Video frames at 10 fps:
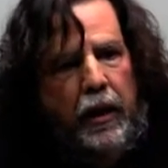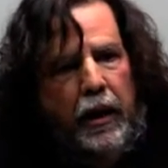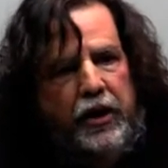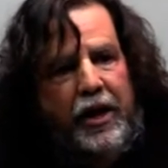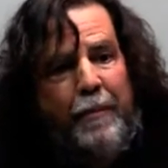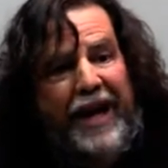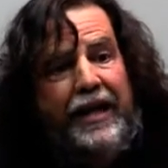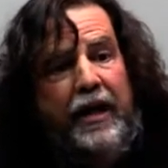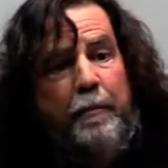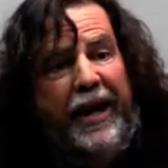uh,
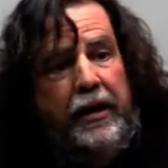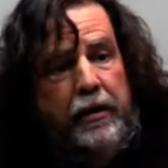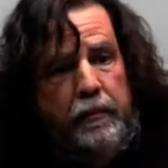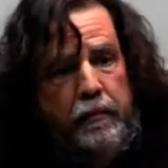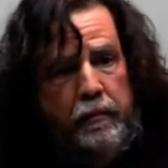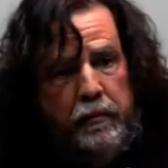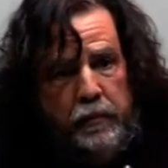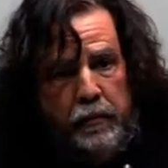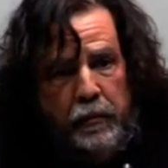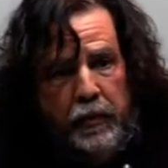Jean-Marie Le Pen,
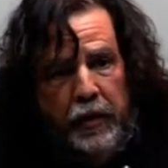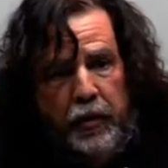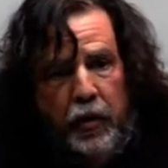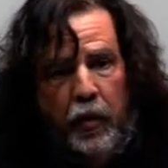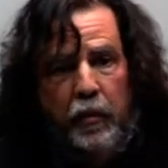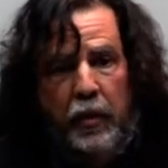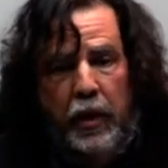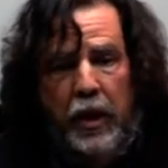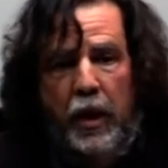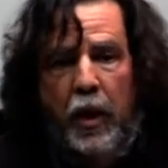you know,